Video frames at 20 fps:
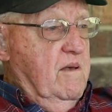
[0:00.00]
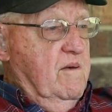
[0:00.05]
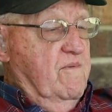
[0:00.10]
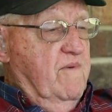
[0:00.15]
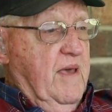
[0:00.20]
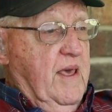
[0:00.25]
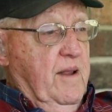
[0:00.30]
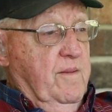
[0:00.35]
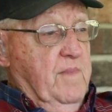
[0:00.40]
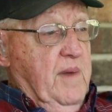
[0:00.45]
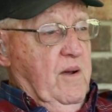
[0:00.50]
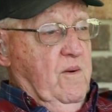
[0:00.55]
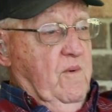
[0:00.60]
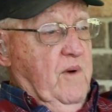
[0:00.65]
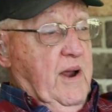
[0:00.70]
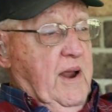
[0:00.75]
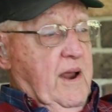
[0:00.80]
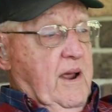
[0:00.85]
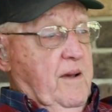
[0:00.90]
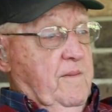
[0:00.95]
found my
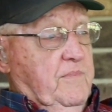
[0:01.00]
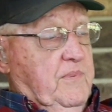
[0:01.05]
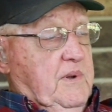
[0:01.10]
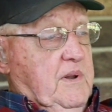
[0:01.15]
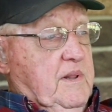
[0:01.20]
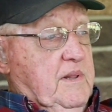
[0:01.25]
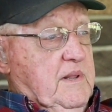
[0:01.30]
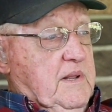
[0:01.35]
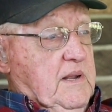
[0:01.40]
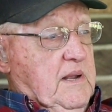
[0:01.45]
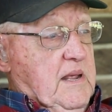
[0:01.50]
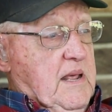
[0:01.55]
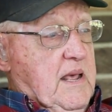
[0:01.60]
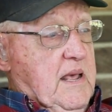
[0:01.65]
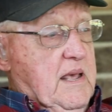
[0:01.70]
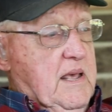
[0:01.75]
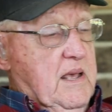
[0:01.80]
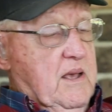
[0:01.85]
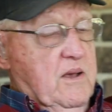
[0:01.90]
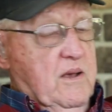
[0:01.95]
way up to the
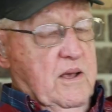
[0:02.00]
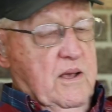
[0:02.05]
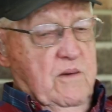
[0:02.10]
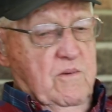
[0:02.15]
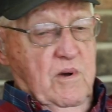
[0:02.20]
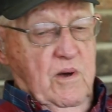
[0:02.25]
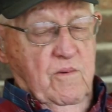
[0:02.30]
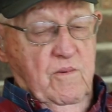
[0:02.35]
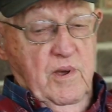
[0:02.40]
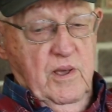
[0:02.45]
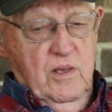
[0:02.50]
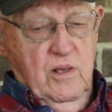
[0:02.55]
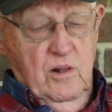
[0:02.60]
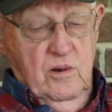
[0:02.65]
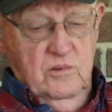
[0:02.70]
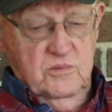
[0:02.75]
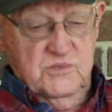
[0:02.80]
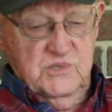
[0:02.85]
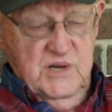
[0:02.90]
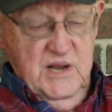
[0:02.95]
what we
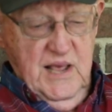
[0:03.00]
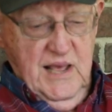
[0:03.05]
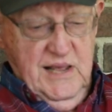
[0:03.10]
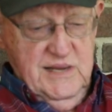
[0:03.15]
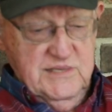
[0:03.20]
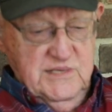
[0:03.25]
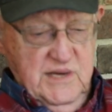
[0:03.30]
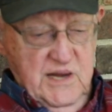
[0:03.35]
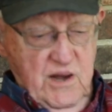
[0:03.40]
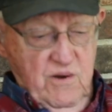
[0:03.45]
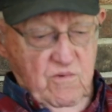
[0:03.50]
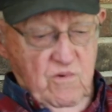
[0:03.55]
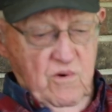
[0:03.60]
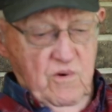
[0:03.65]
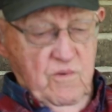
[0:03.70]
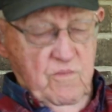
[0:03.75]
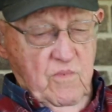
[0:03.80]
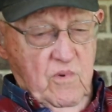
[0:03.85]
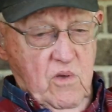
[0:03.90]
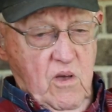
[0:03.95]
call CIC
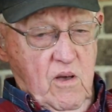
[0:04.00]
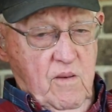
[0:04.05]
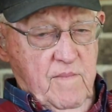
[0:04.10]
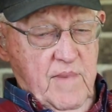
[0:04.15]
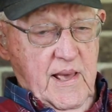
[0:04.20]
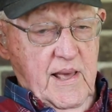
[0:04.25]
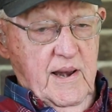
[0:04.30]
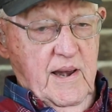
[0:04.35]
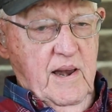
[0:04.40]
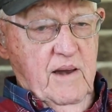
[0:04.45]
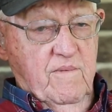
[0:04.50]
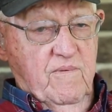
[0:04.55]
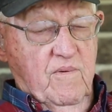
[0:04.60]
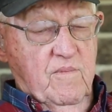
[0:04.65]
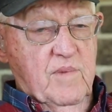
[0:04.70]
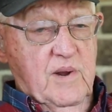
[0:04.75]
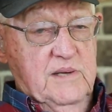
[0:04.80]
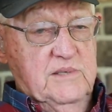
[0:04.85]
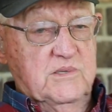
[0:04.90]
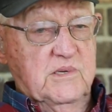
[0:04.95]
room, Combat
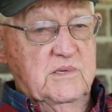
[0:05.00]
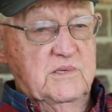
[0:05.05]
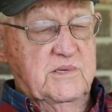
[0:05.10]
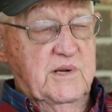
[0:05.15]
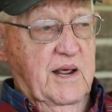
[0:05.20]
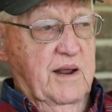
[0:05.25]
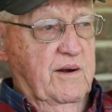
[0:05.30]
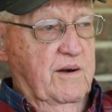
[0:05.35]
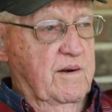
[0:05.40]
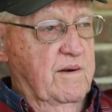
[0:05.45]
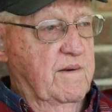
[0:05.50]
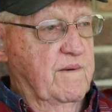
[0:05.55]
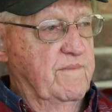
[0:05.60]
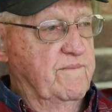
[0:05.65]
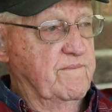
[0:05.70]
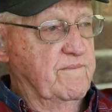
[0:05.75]
Information Center,